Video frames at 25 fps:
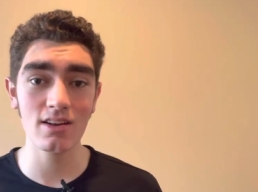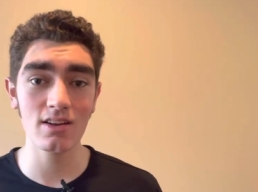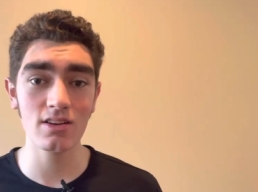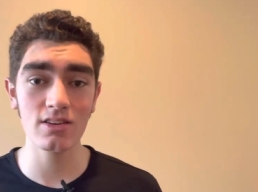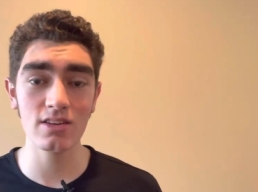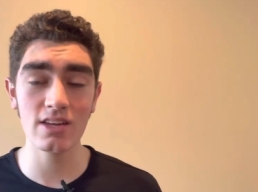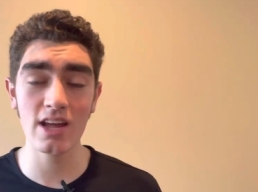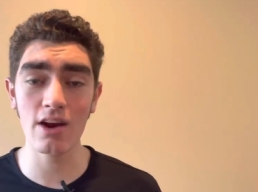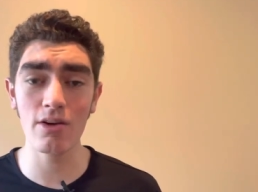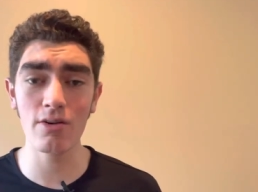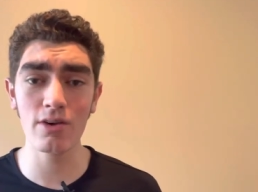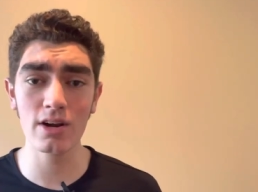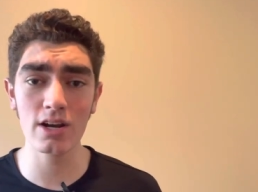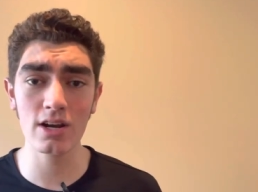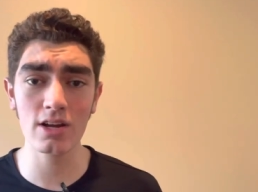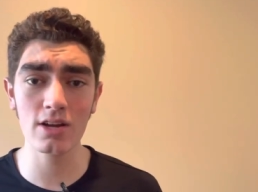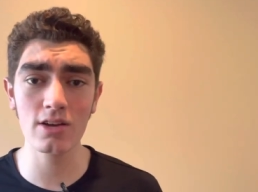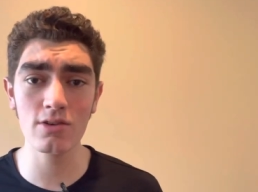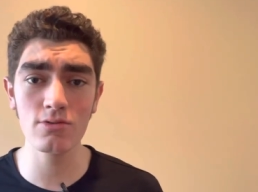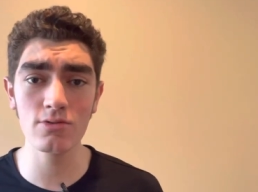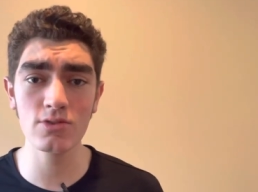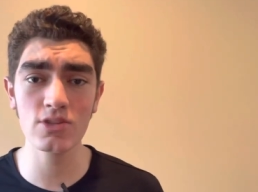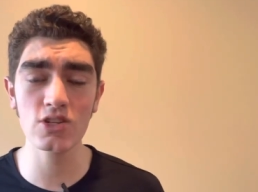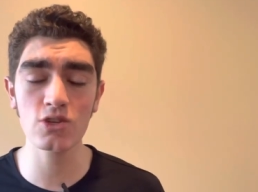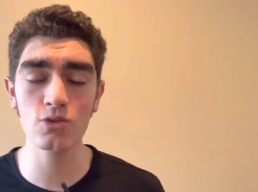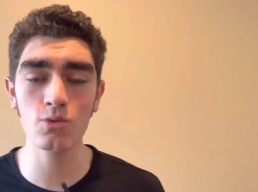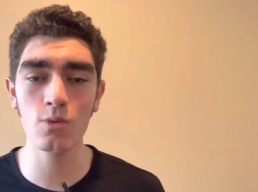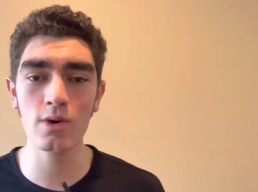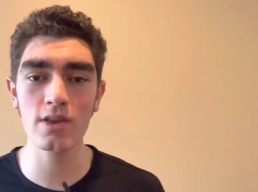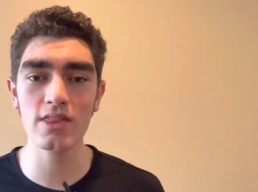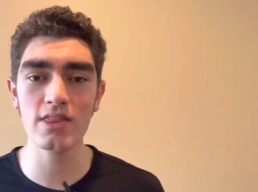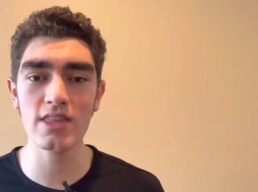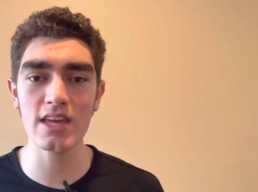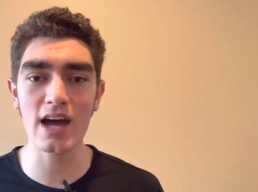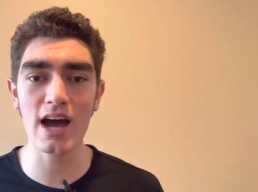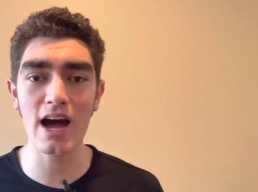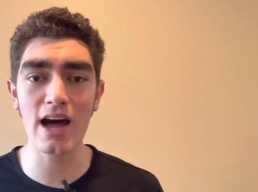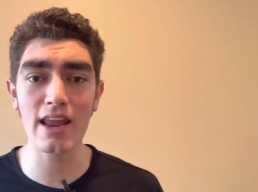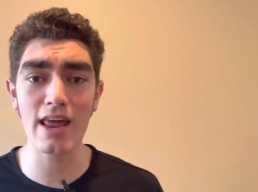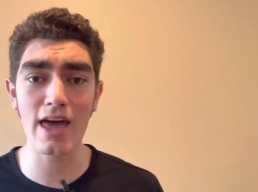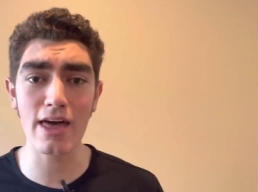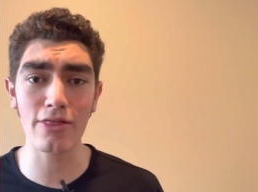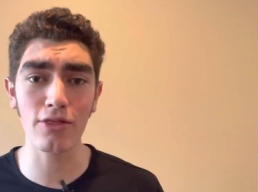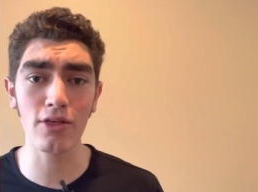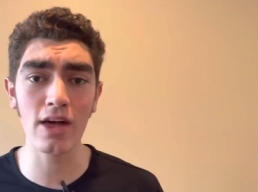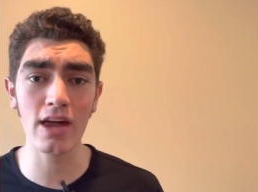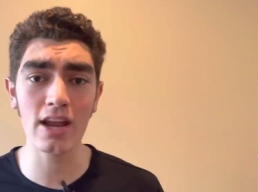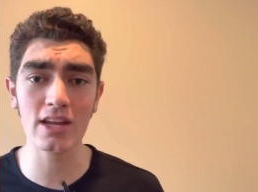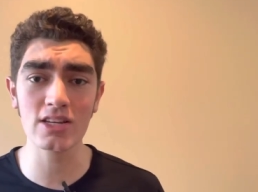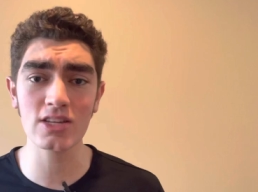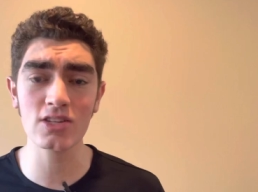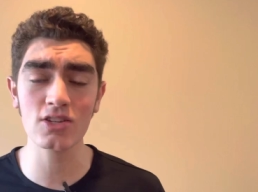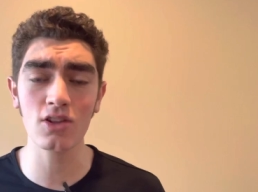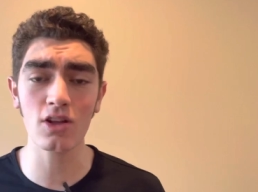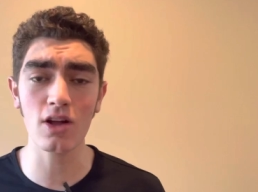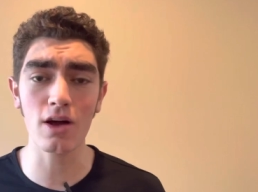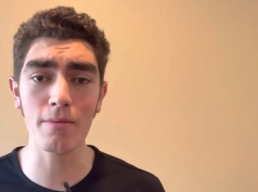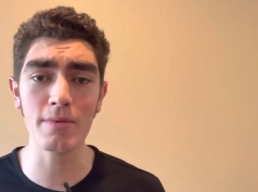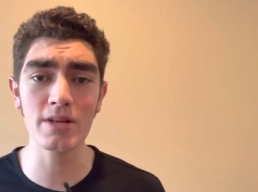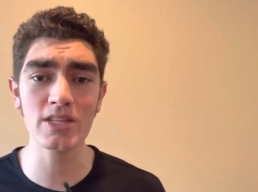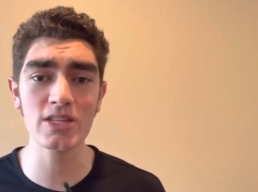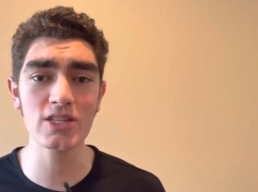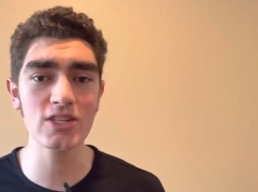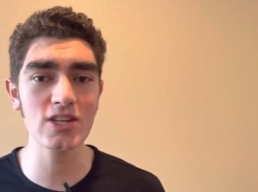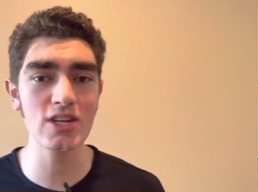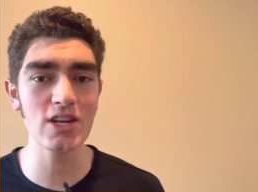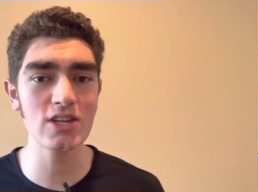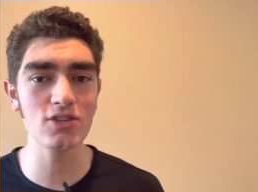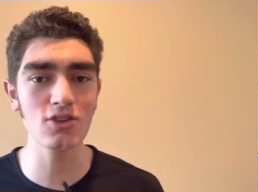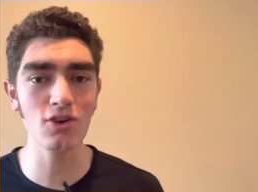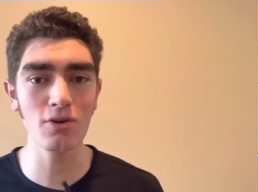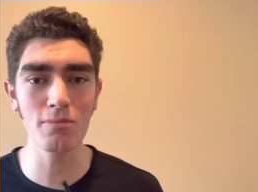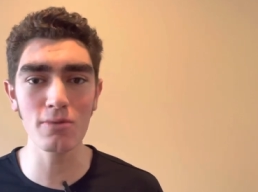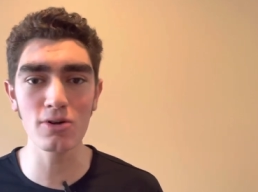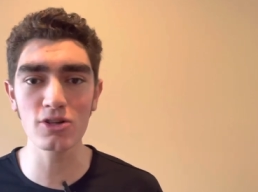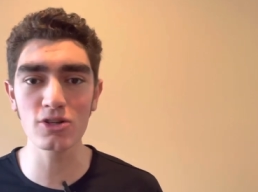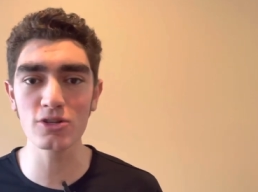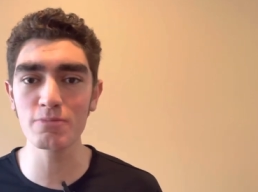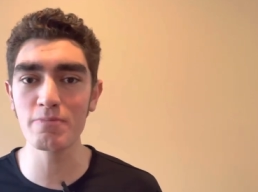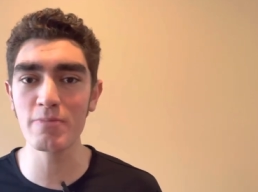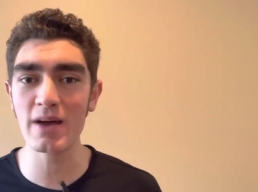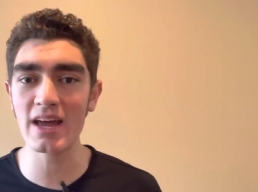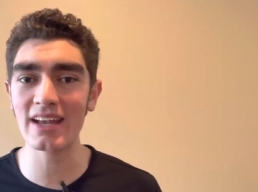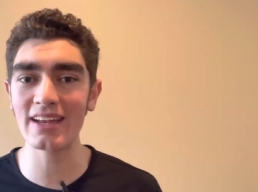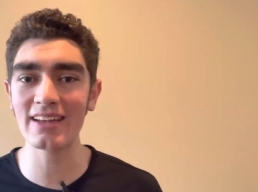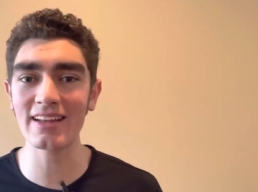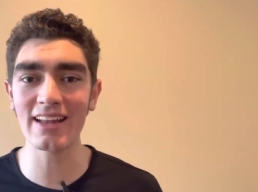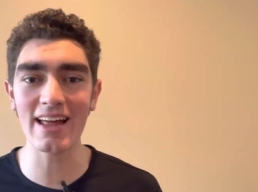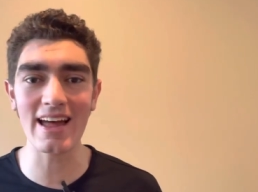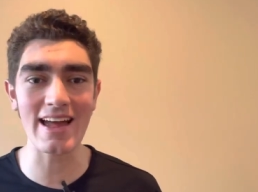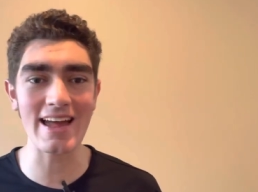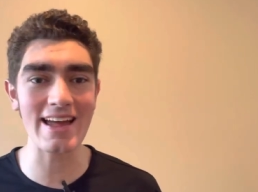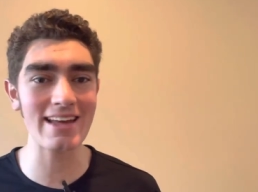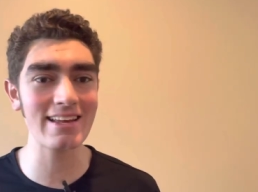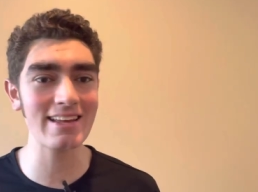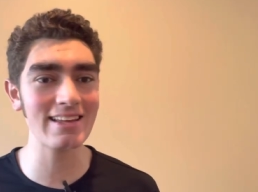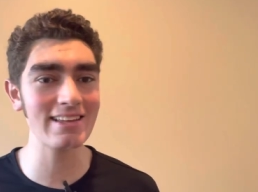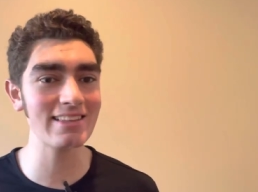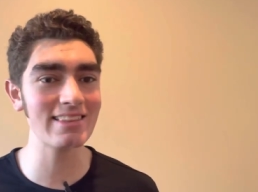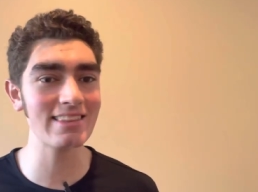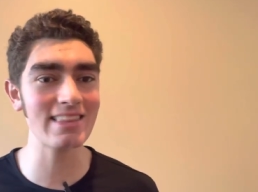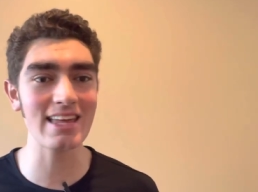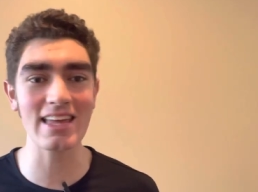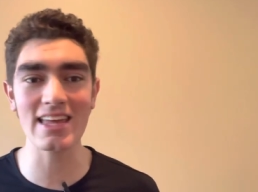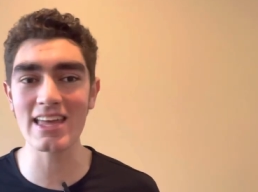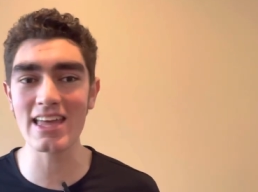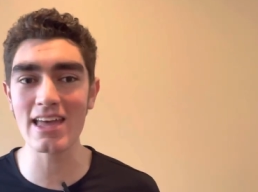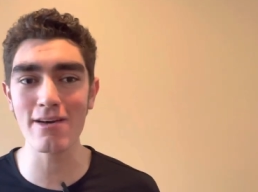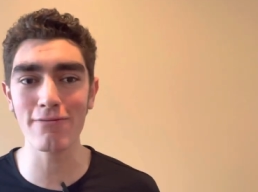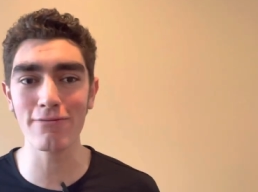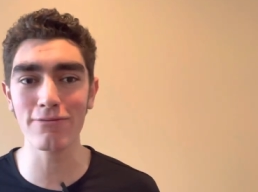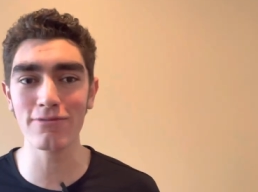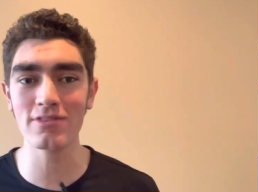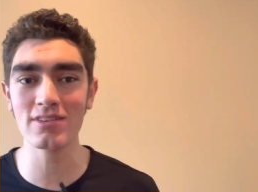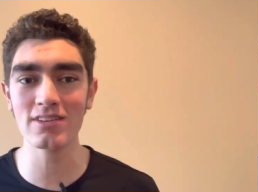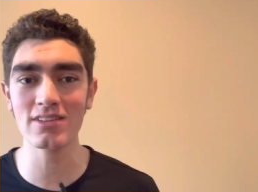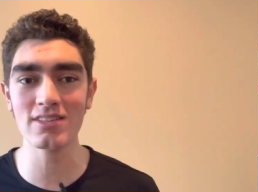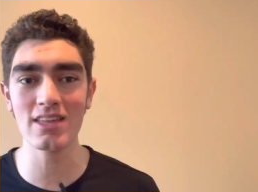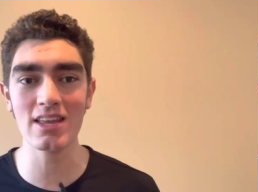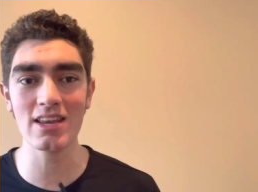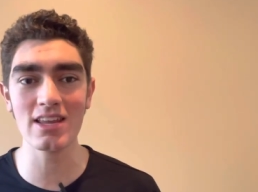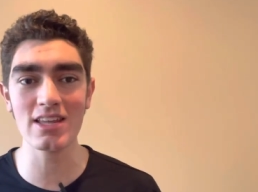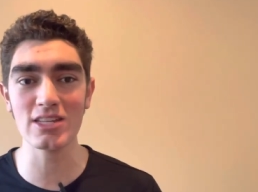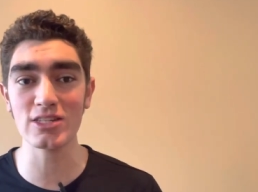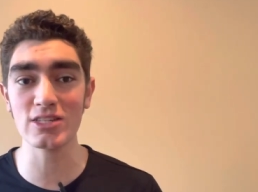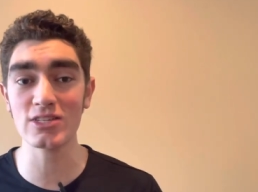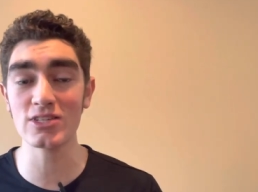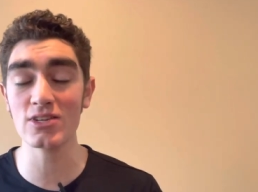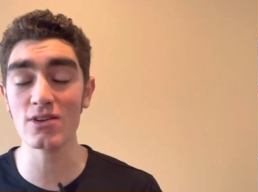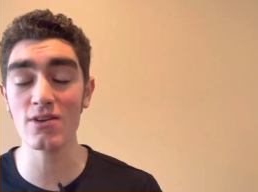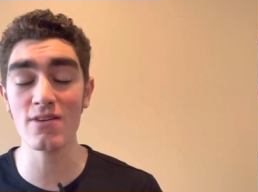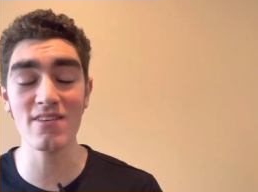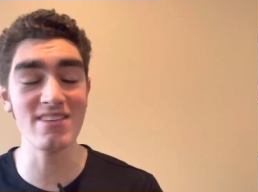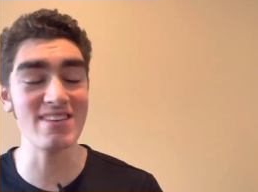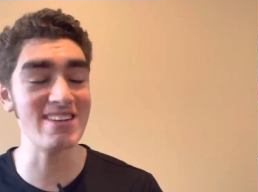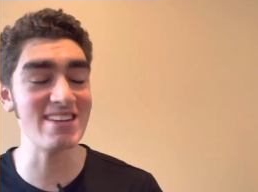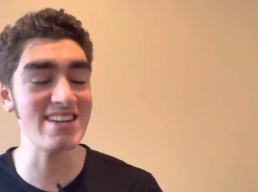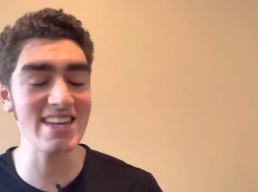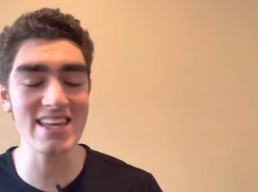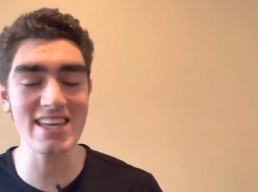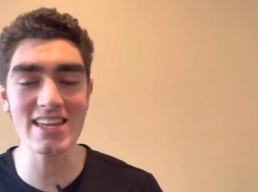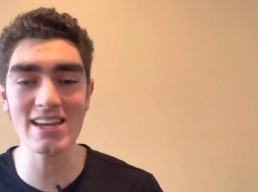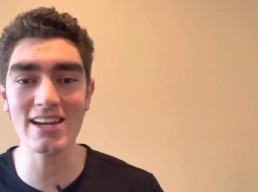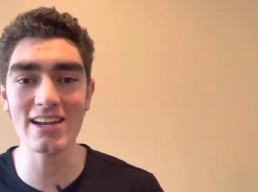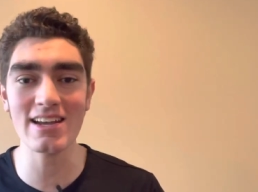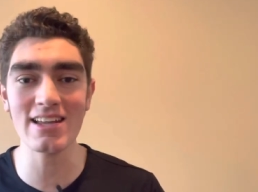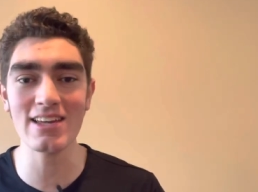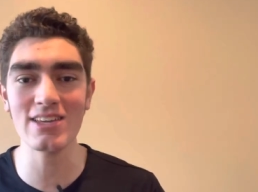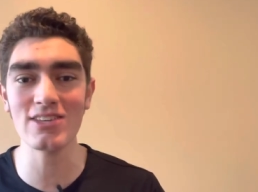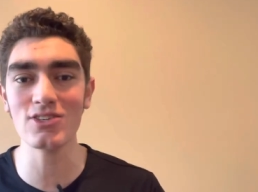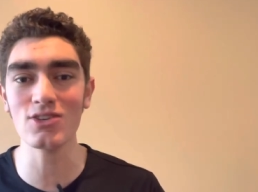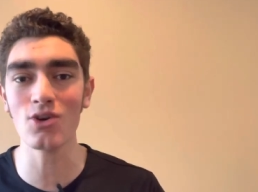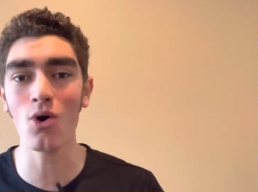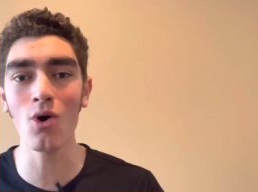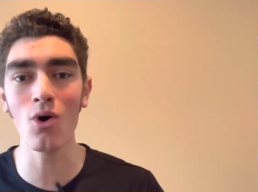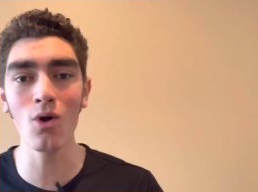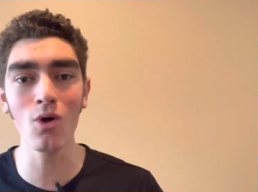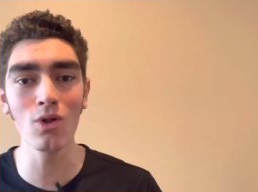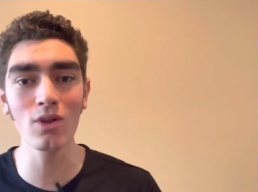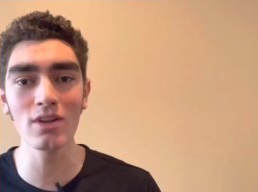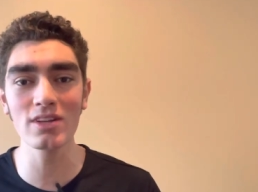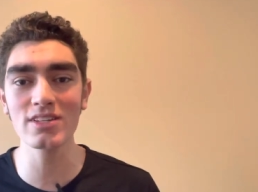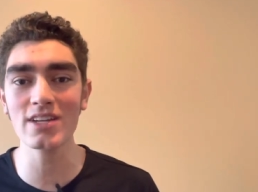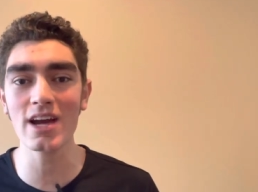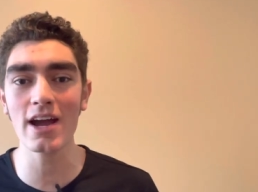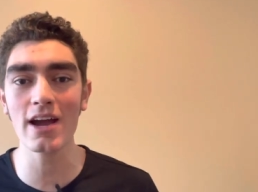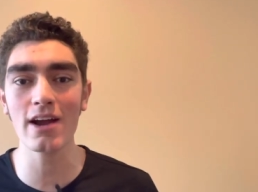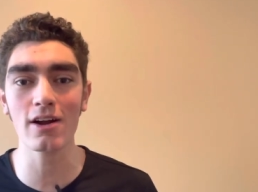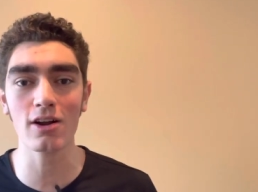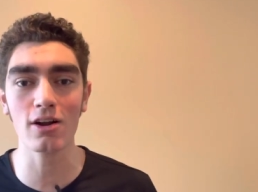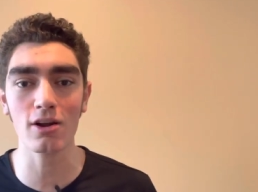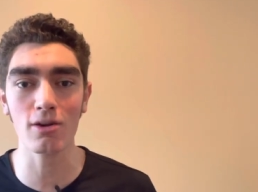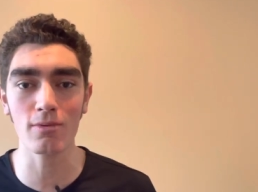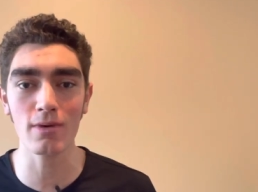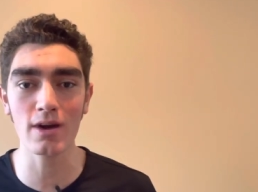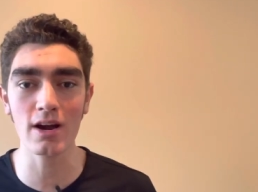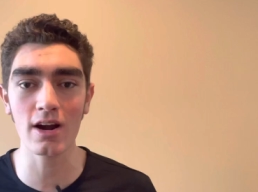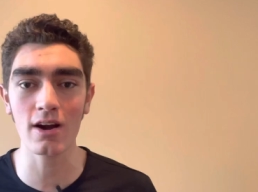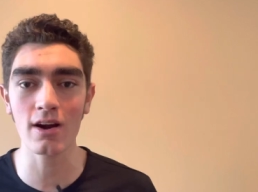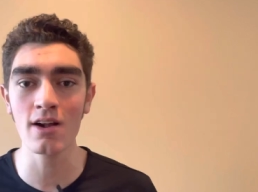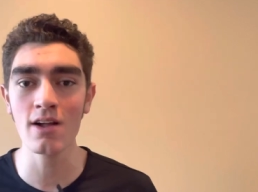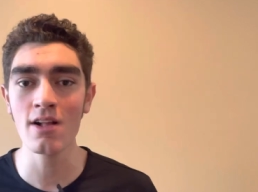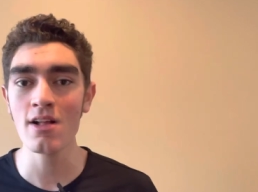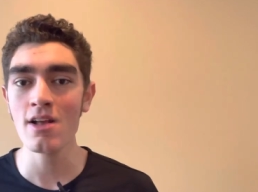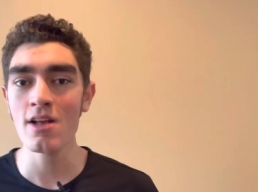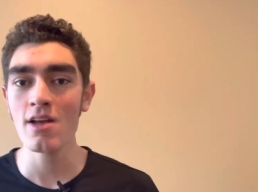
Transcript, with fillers: Jared Nuguse is with the On Athletics Club, it's it's almost been like the gift that he's needed his whole entire career.